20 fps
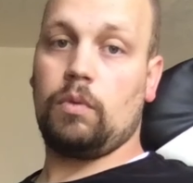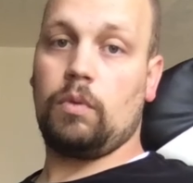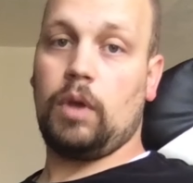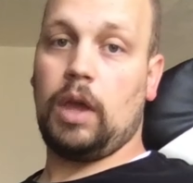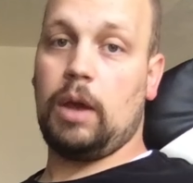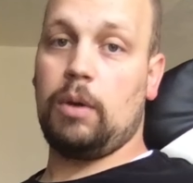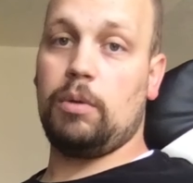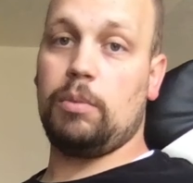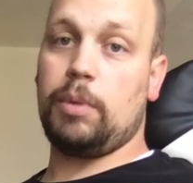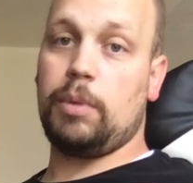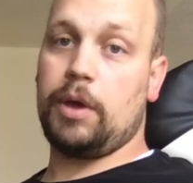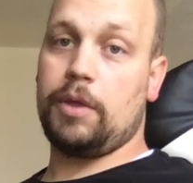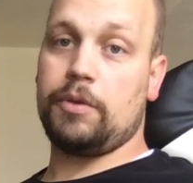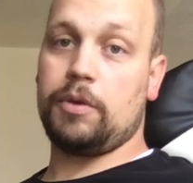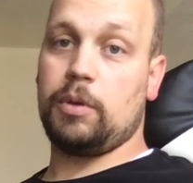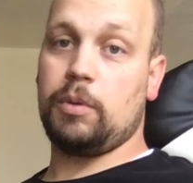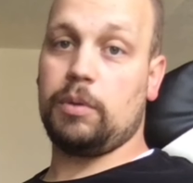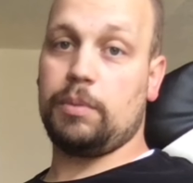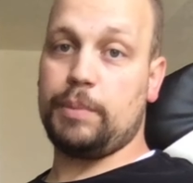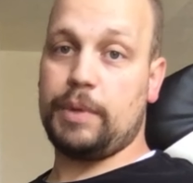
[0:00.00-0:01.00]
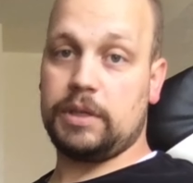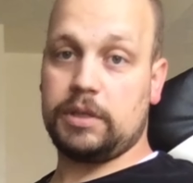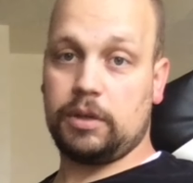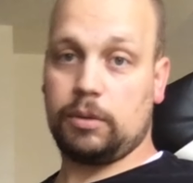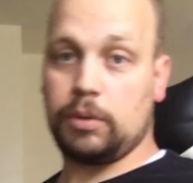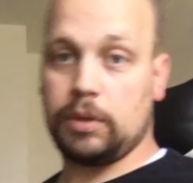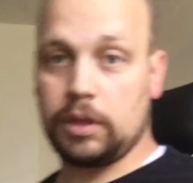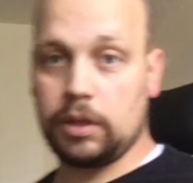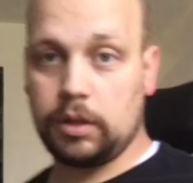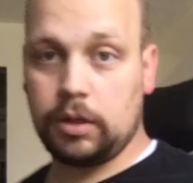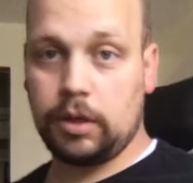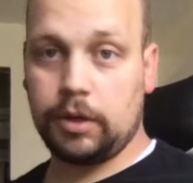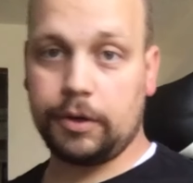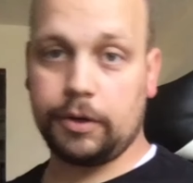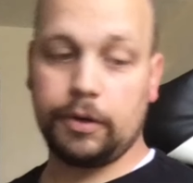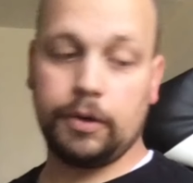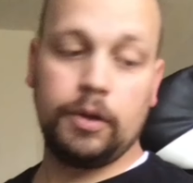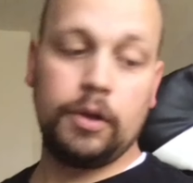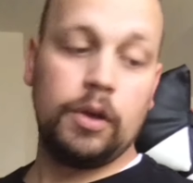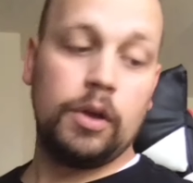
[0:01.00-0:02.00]
I won't bother you with messing with it
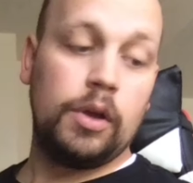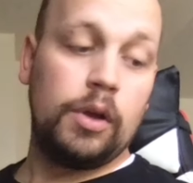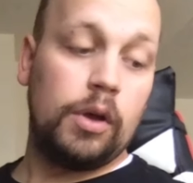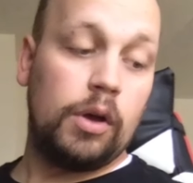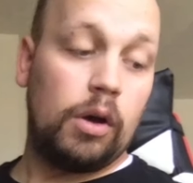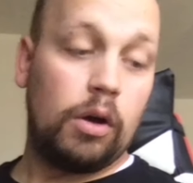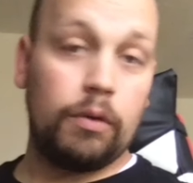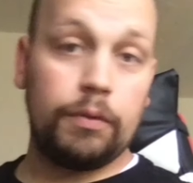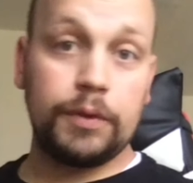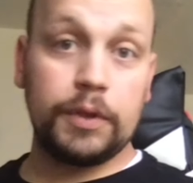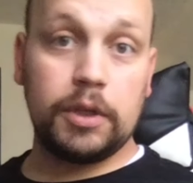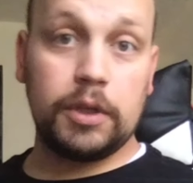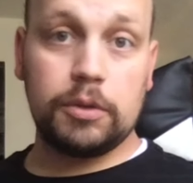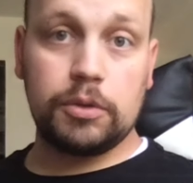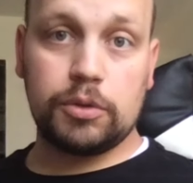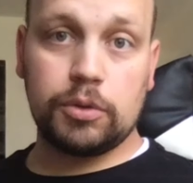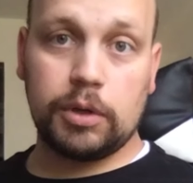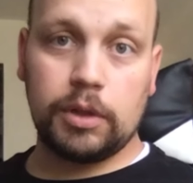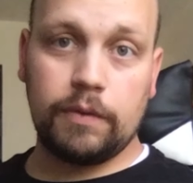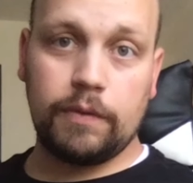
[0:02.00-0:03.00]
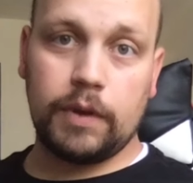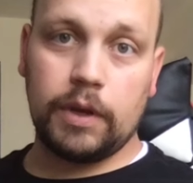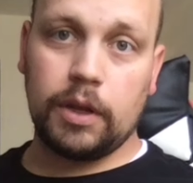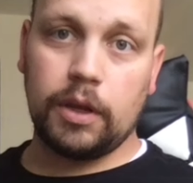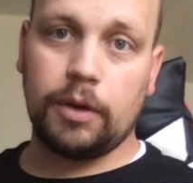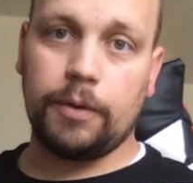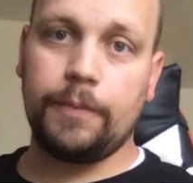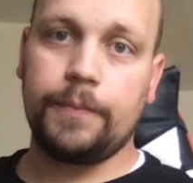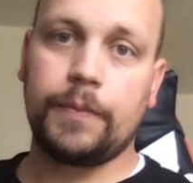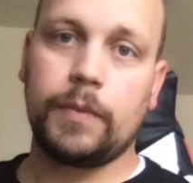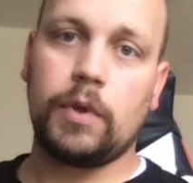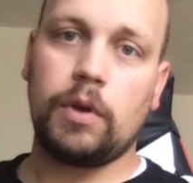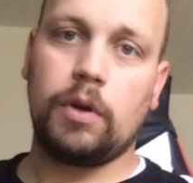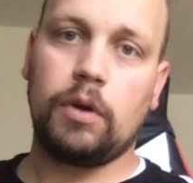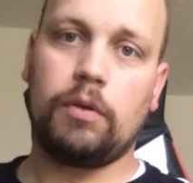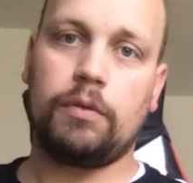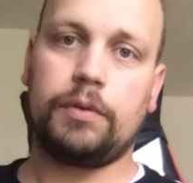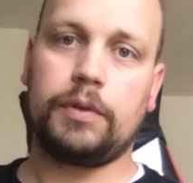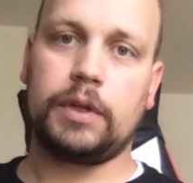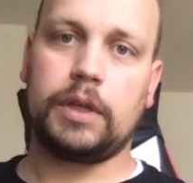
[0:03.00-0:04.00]
longer. Hopefully you enjoyed the video.
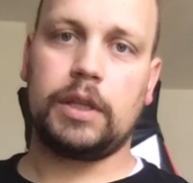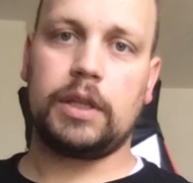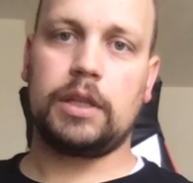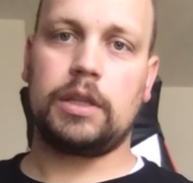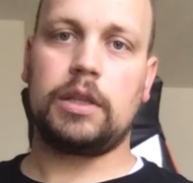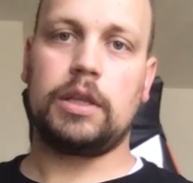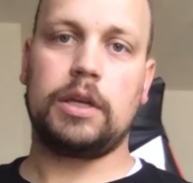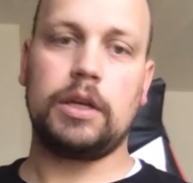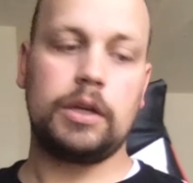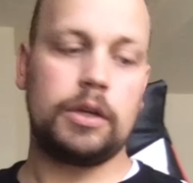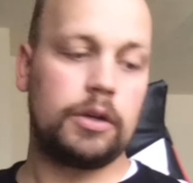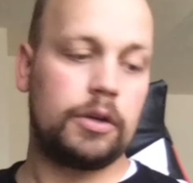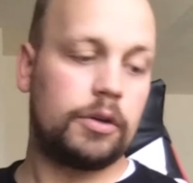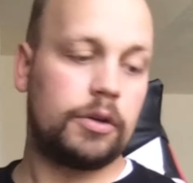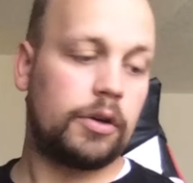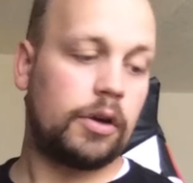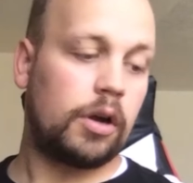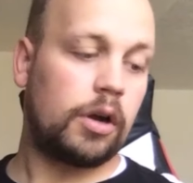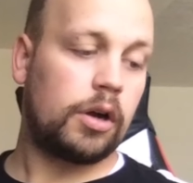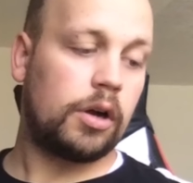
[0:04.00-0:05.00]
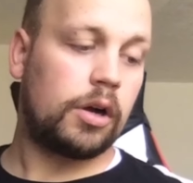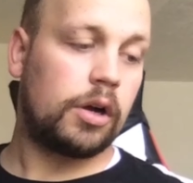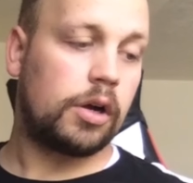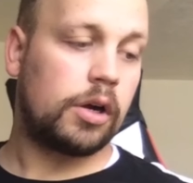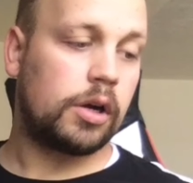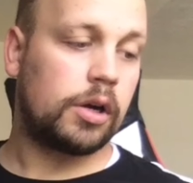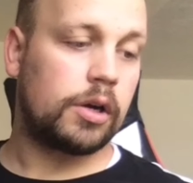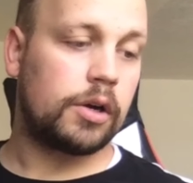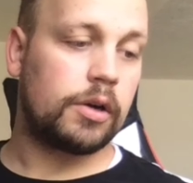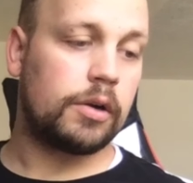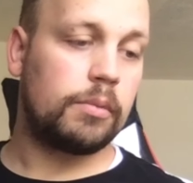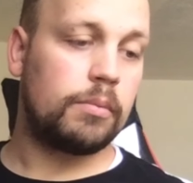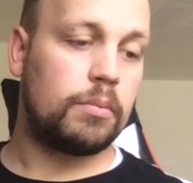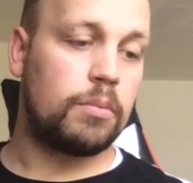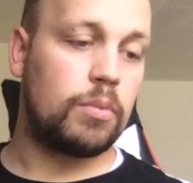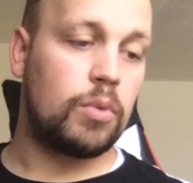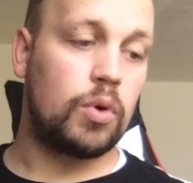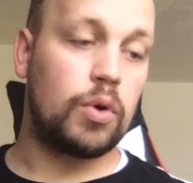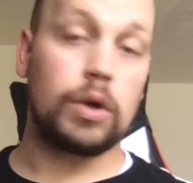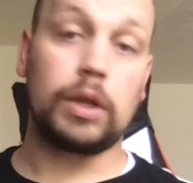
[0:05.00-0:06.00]
Hopefully that there are
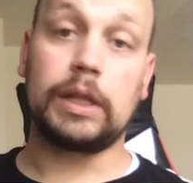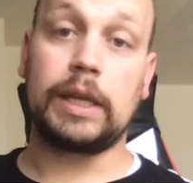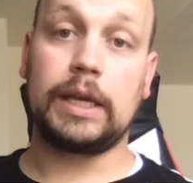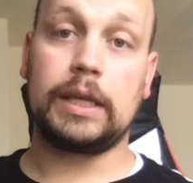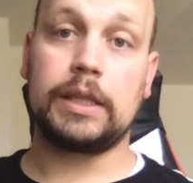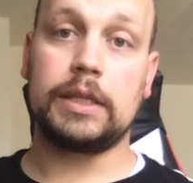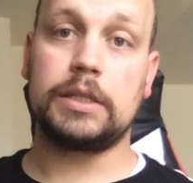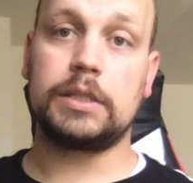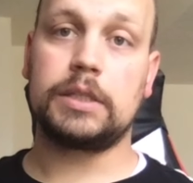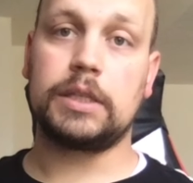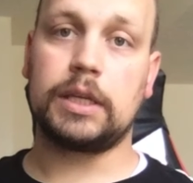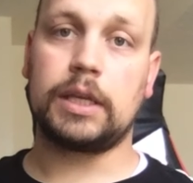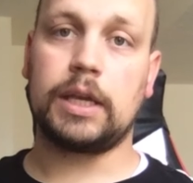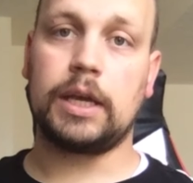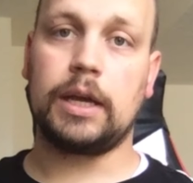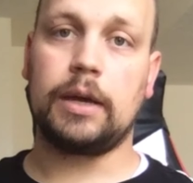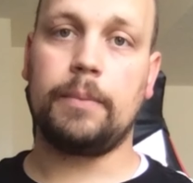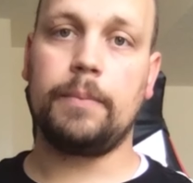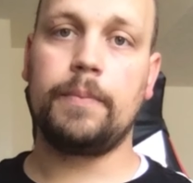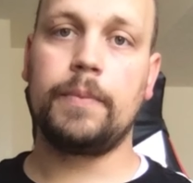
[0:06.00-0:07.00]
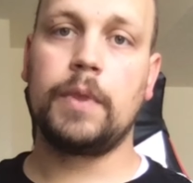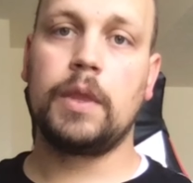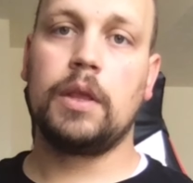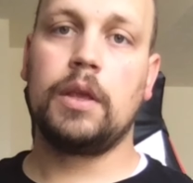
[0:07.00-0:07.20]
more like this to come.